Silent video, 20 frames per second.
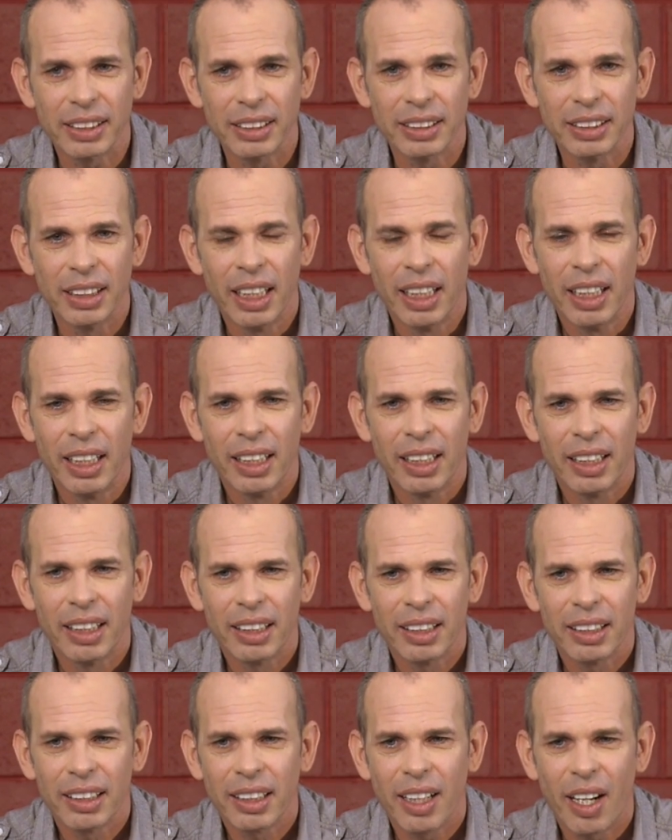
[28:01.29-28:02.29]
And
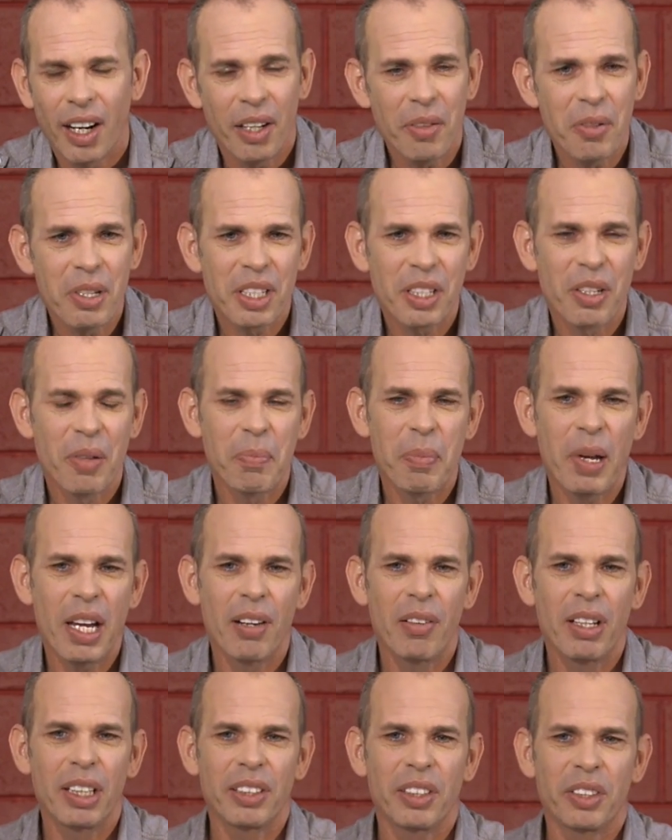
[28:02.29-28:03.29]
I always
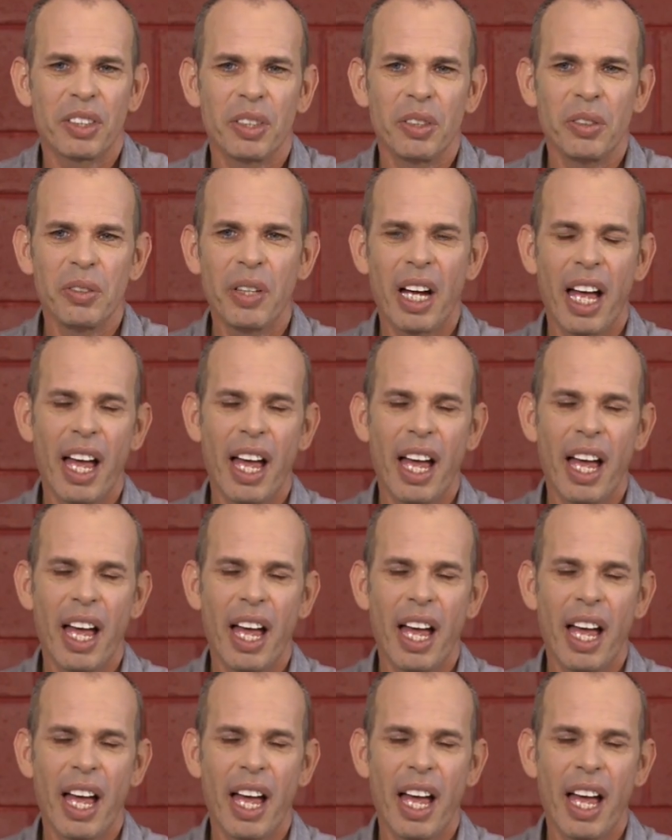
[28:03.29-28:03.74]
compare it to